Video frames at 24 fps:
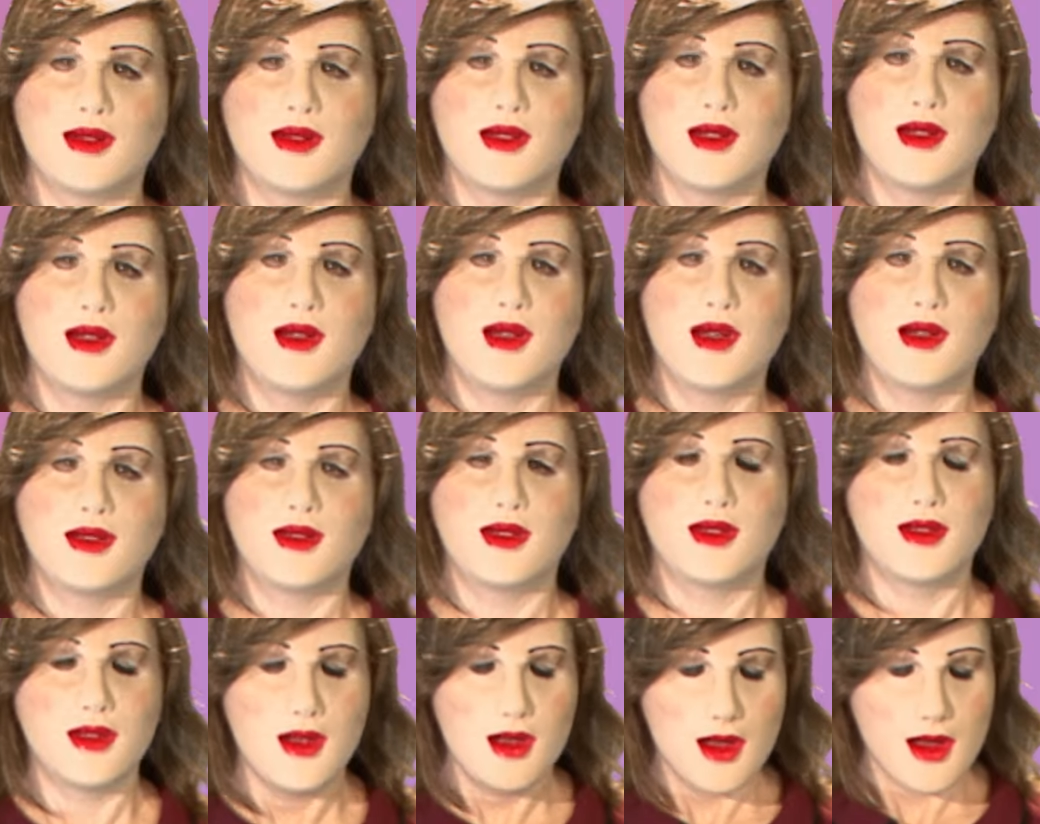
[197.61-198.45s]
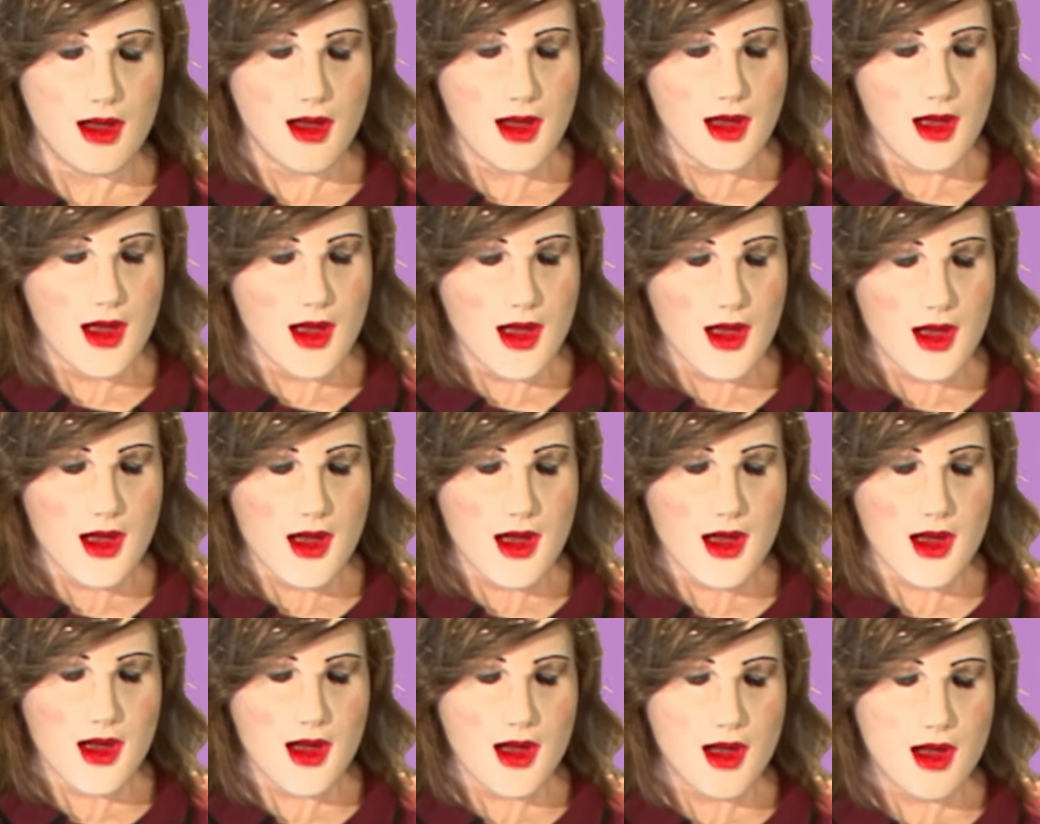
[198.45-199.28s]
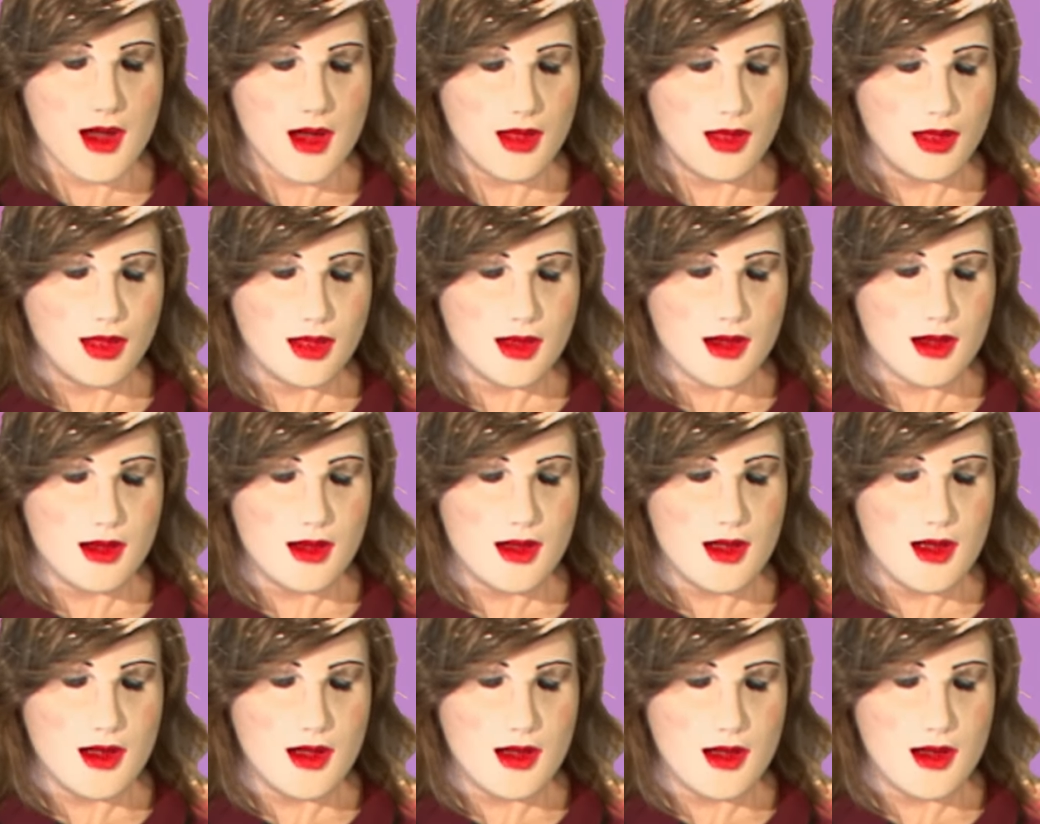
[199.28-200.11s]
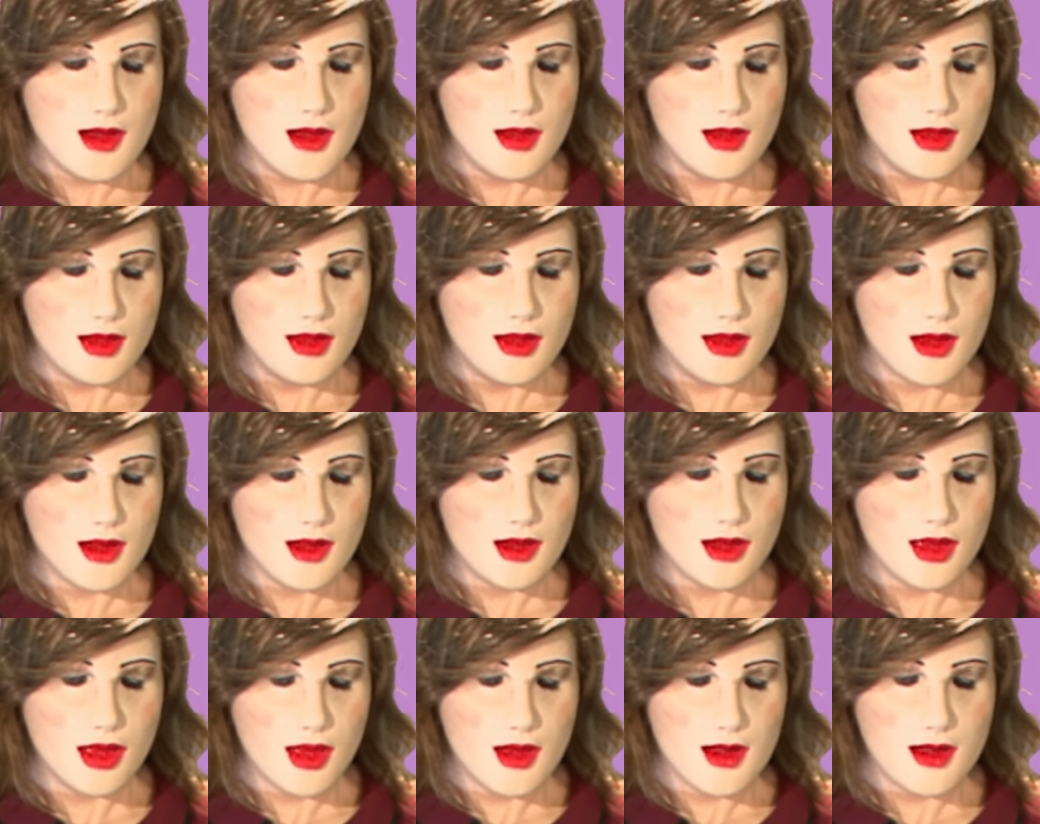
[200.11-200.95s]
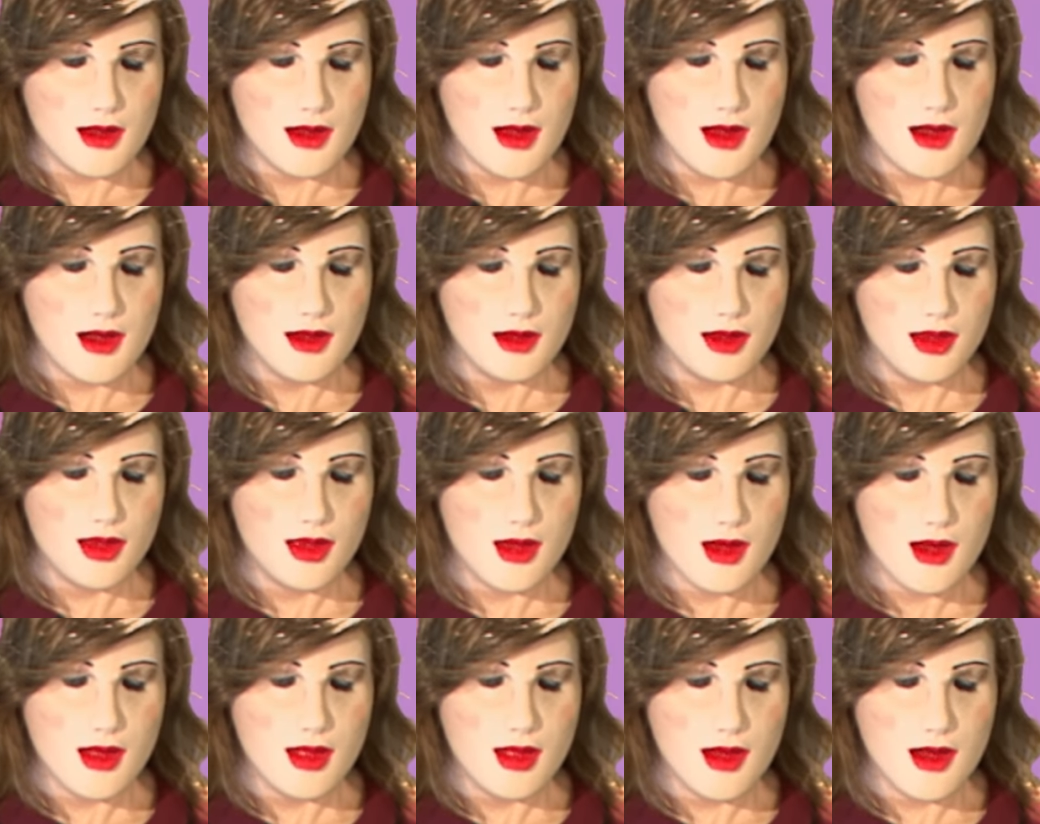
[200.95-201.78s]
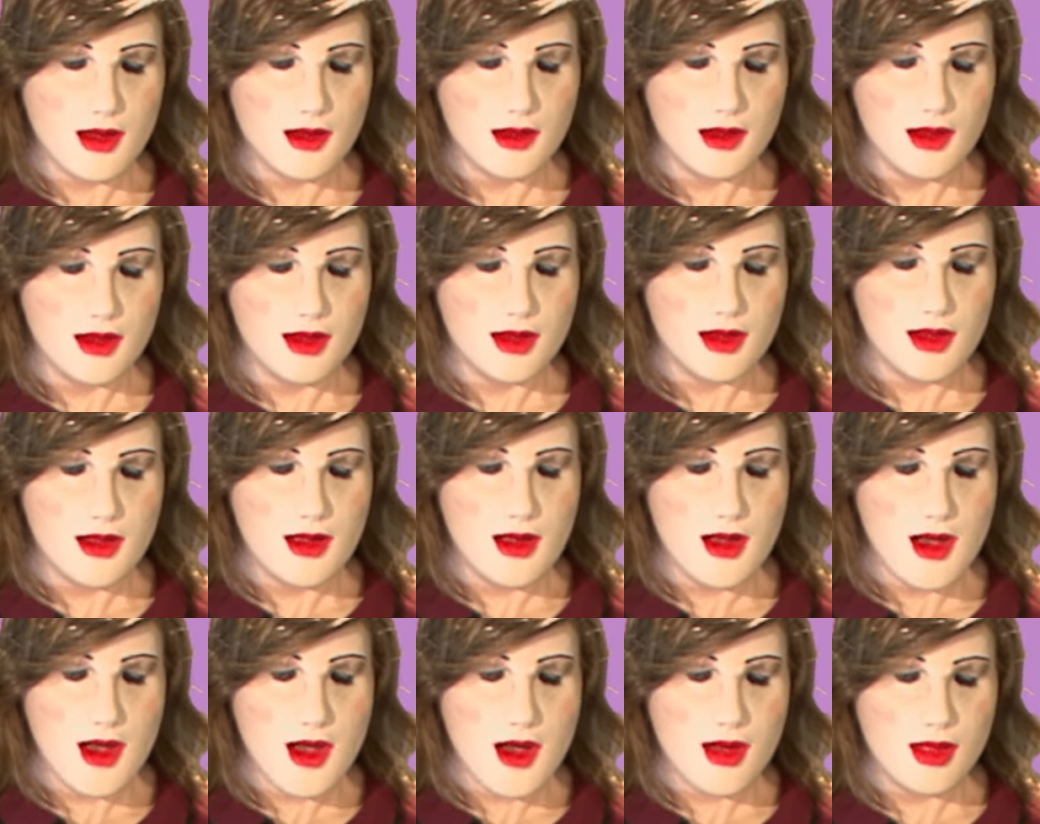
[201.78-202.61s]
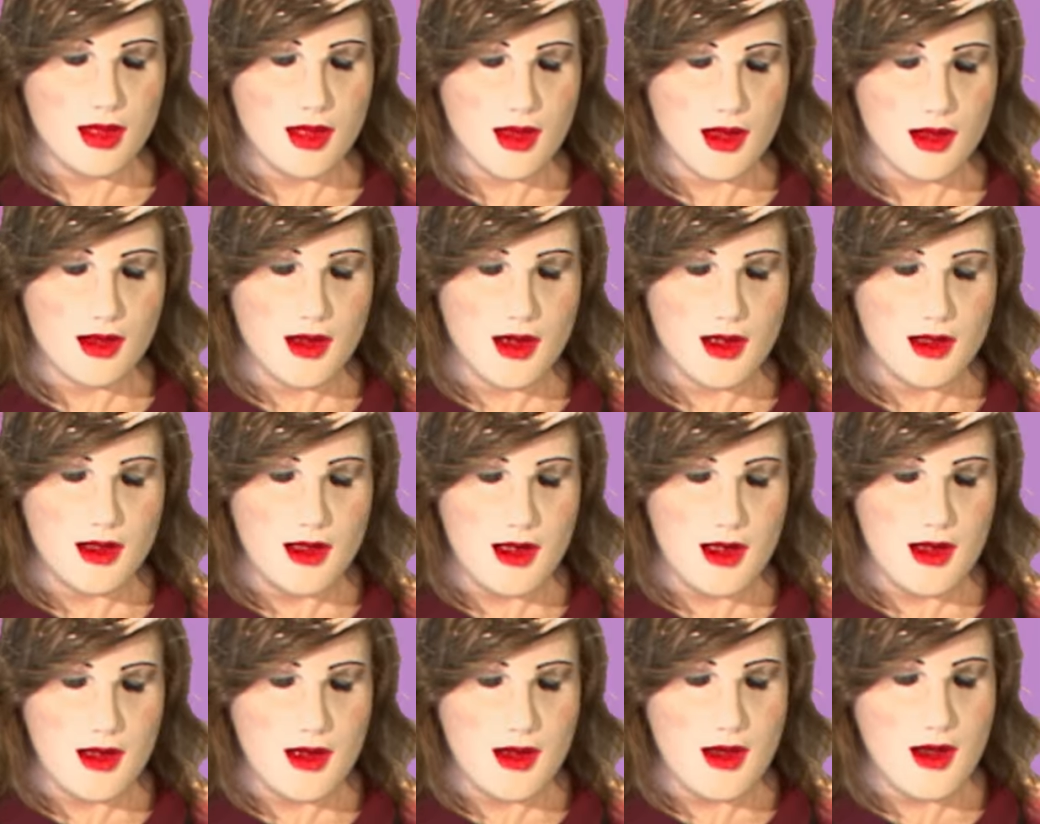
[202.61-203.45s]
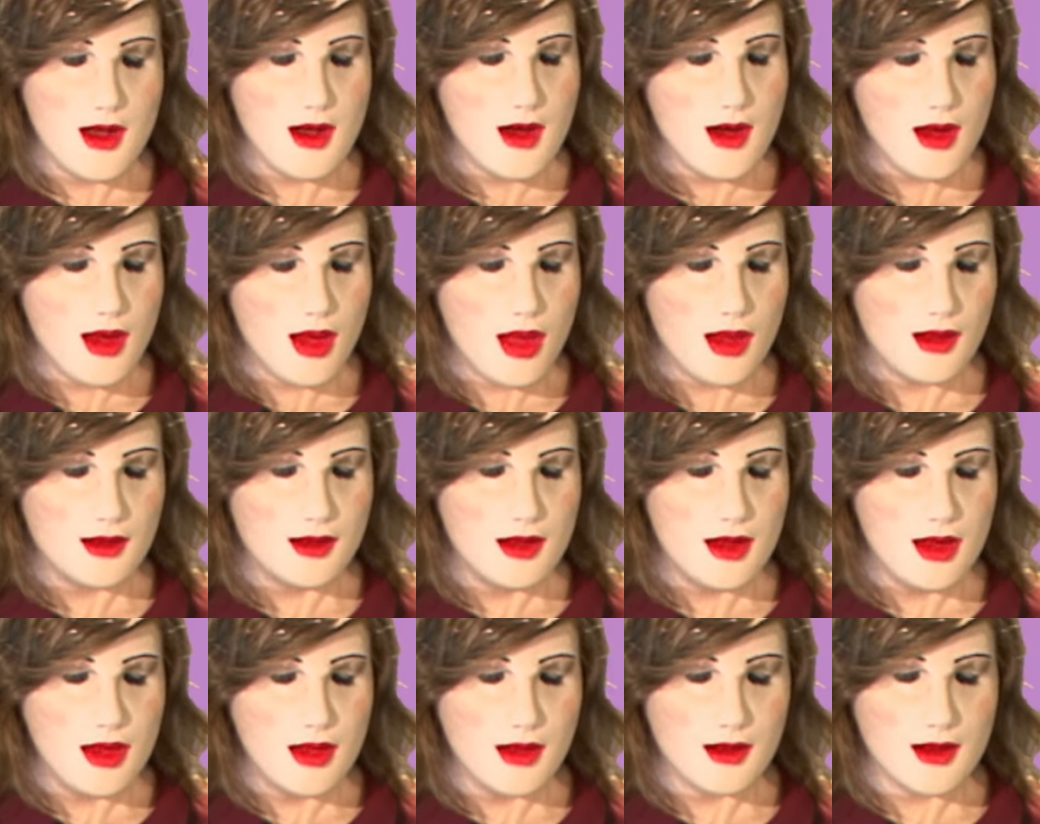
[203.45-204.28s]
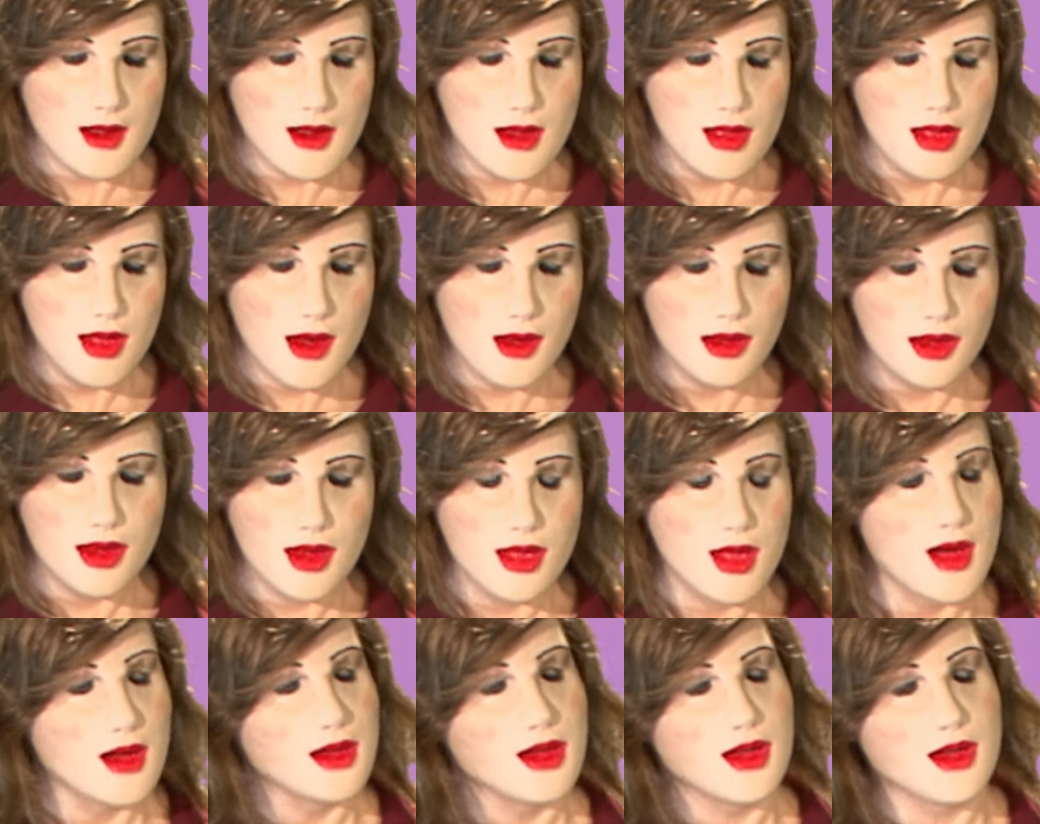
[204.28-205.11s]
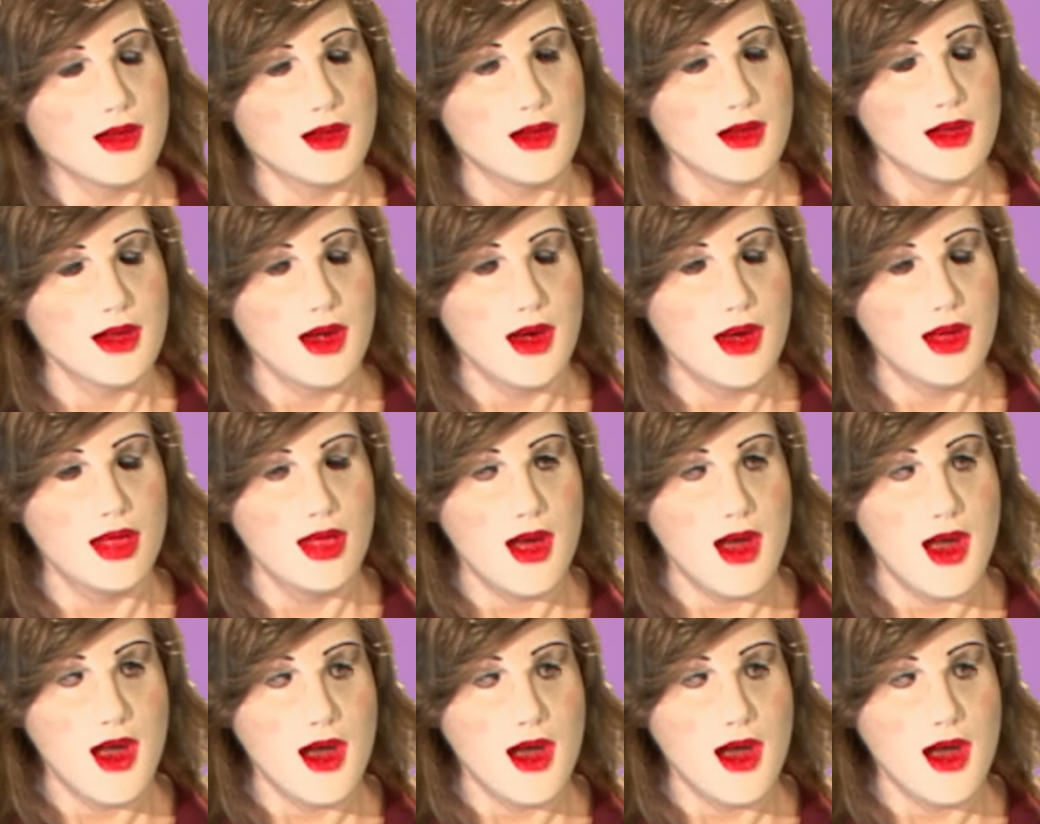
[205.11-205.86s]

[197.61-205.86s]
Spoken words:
she has to say. The first one is from Lucy Morendi. What do you like most about silicone